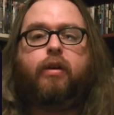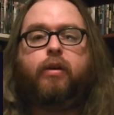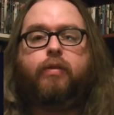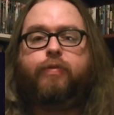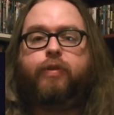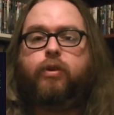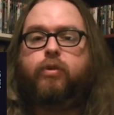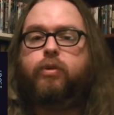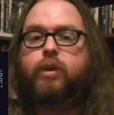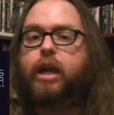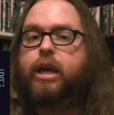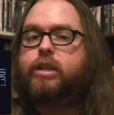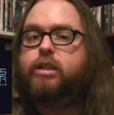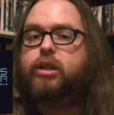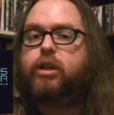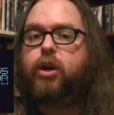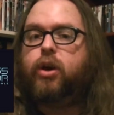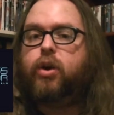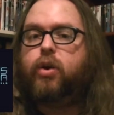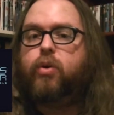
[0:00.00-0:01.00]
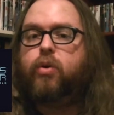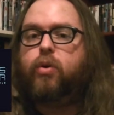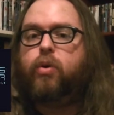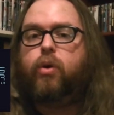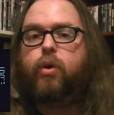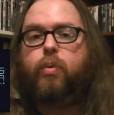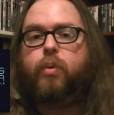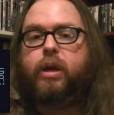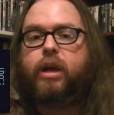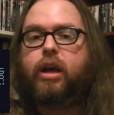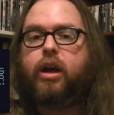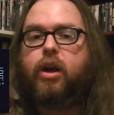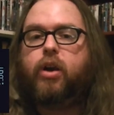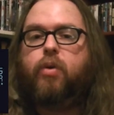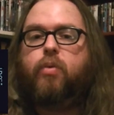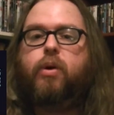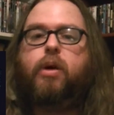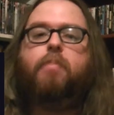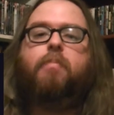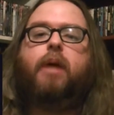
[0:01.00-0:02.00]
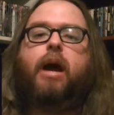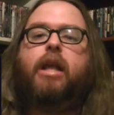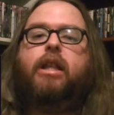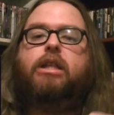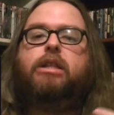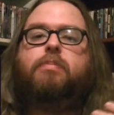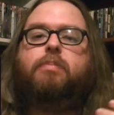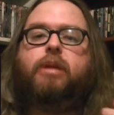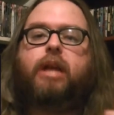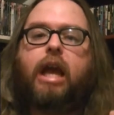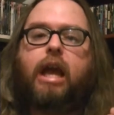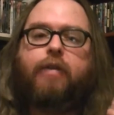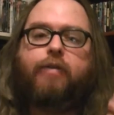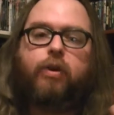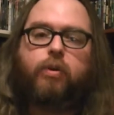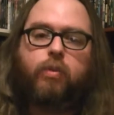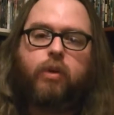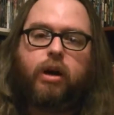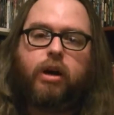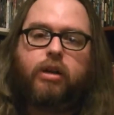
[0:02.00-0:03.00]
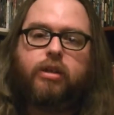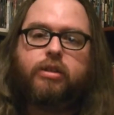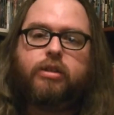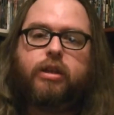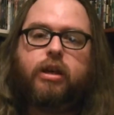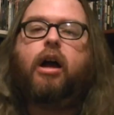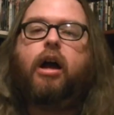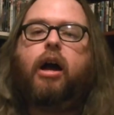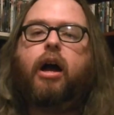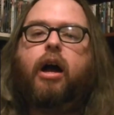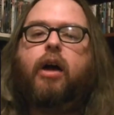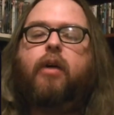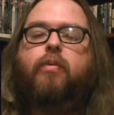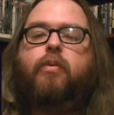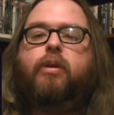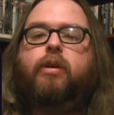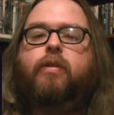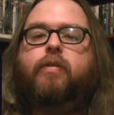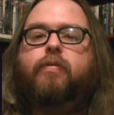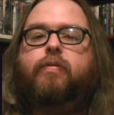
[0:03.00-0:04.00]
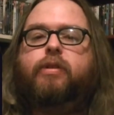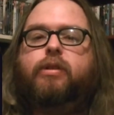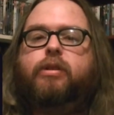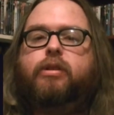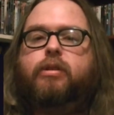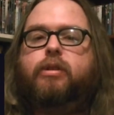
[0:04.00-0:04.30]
few days ago or a week ago what mindless behavior was, I would have,